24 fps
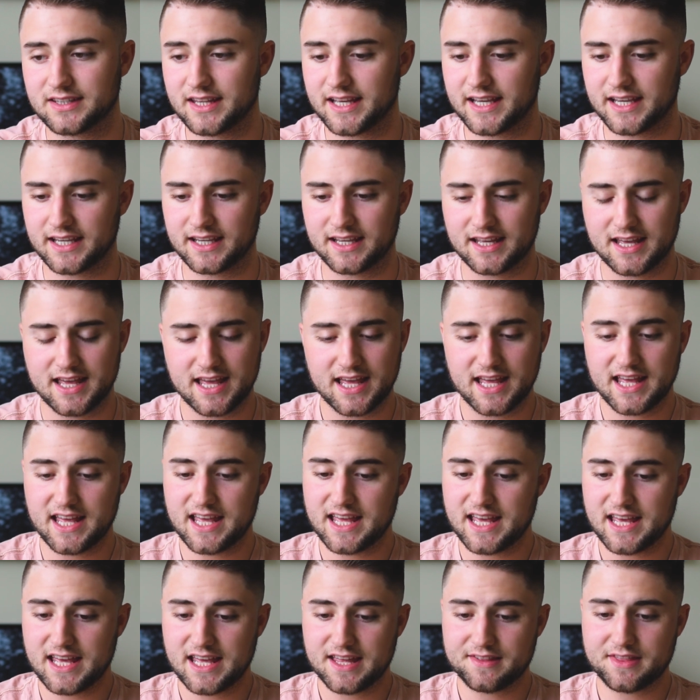They
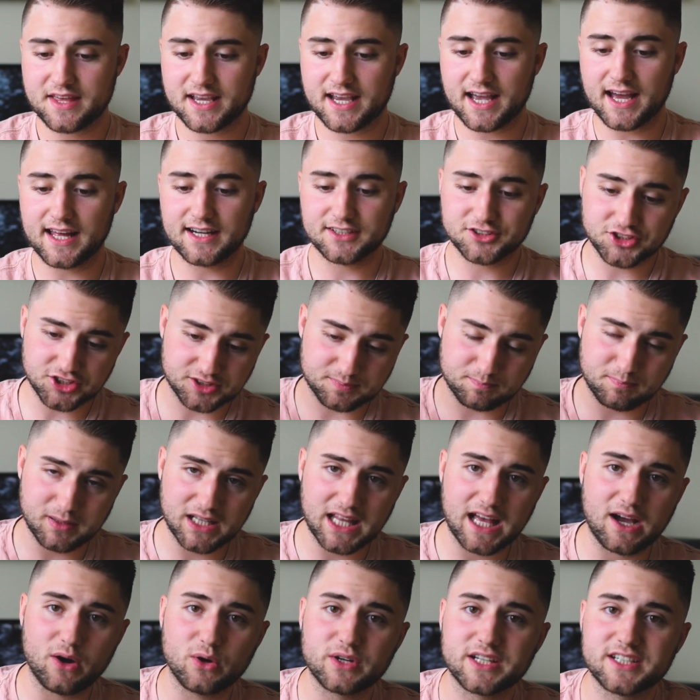they kind of just
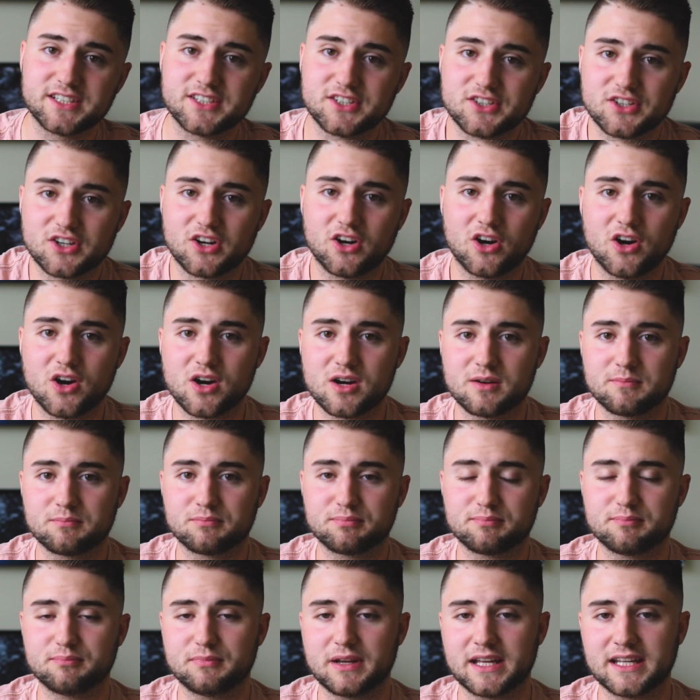plow it into your
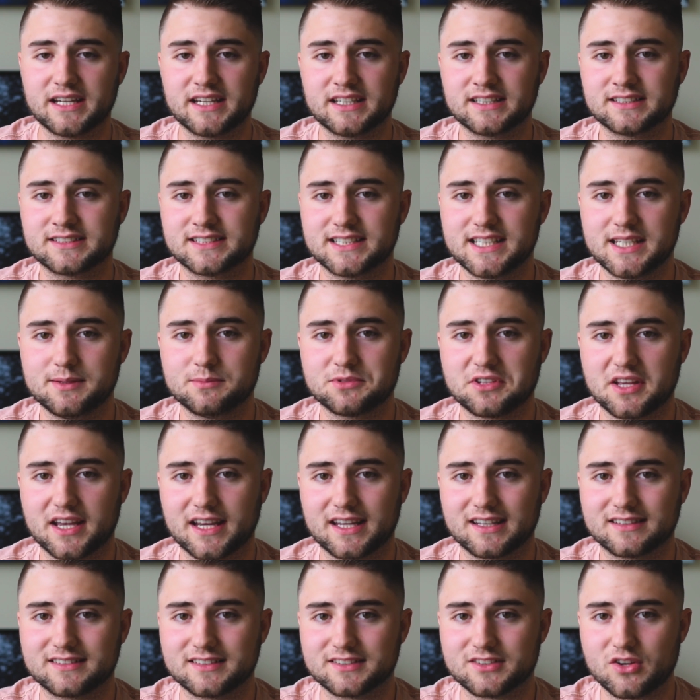arm, and it seems
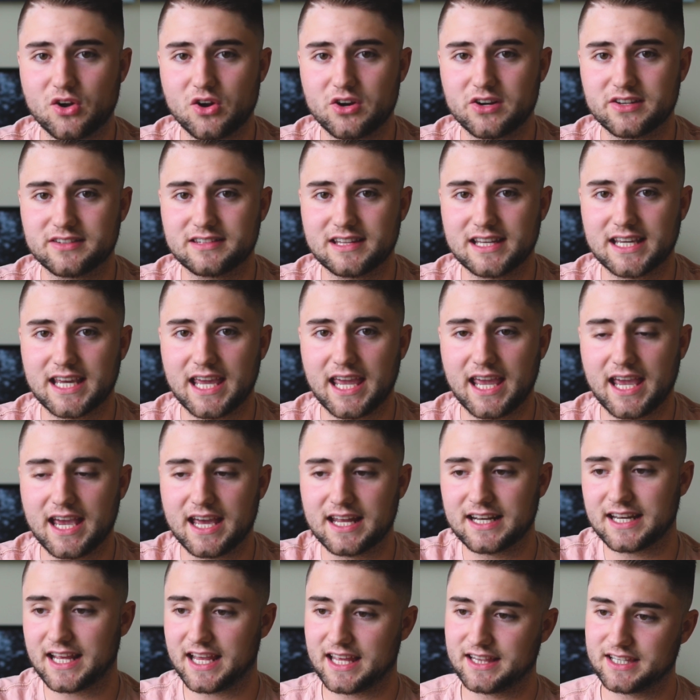like it's as hard as they
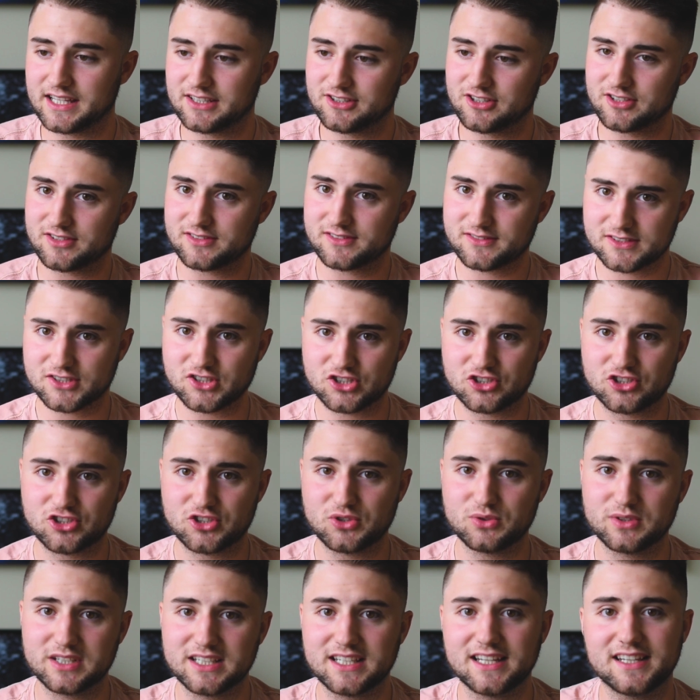can, and they just
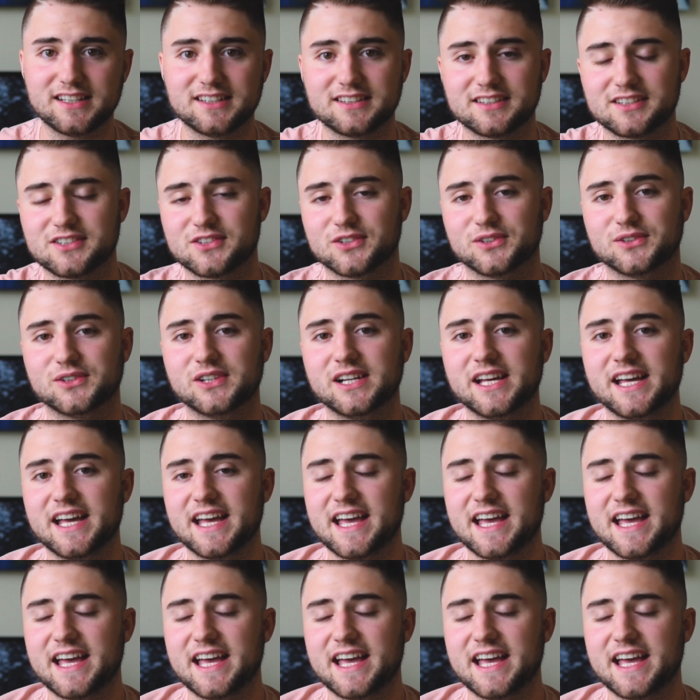shoot it into you,